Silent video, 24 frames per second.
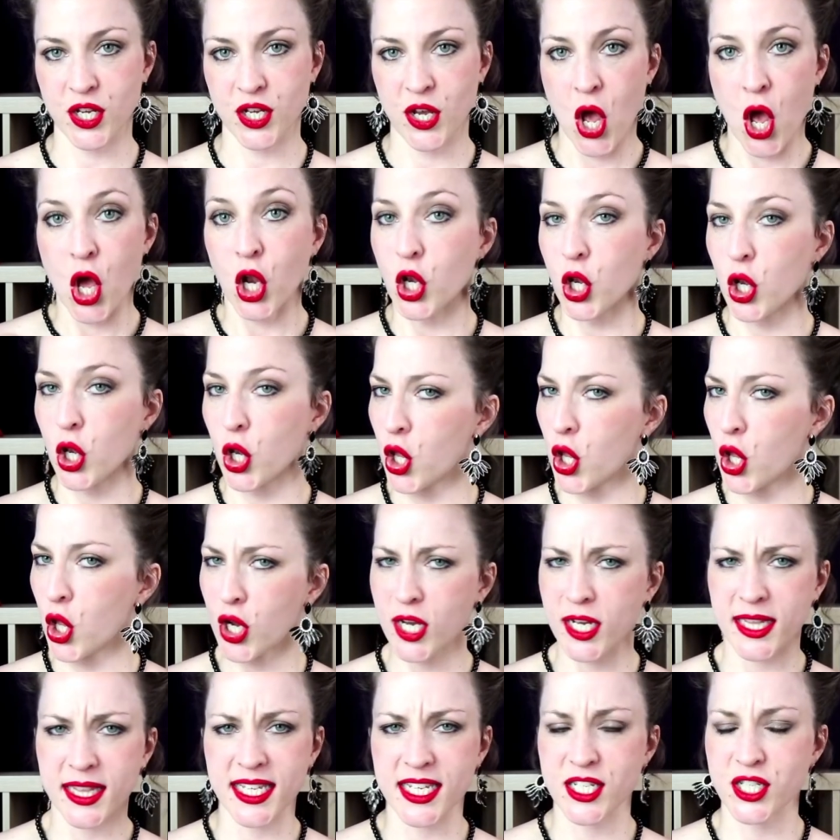Look at this
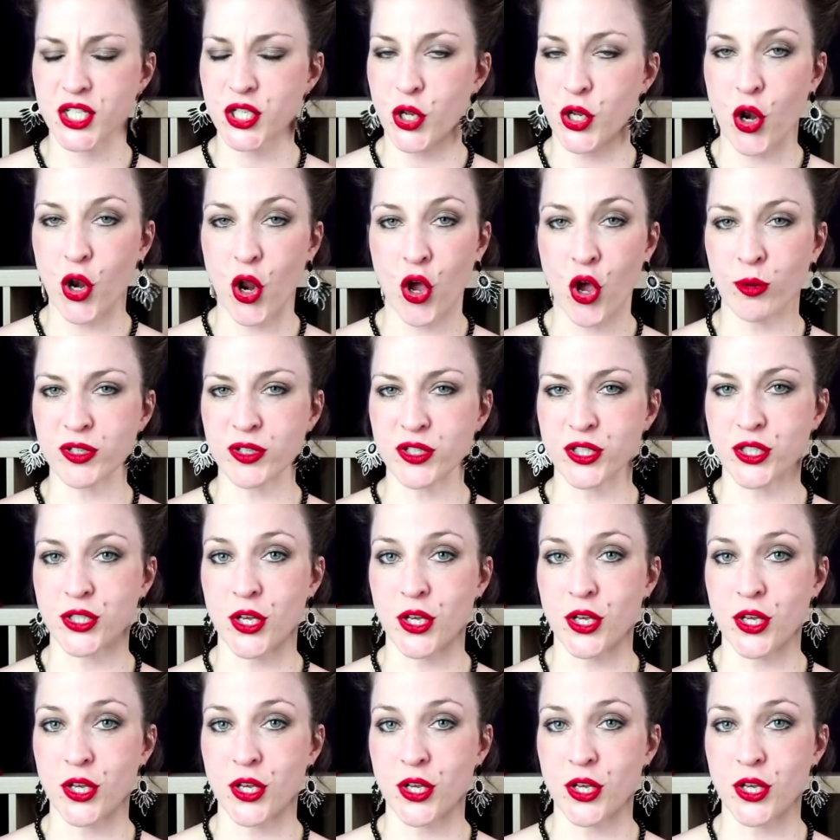global survey by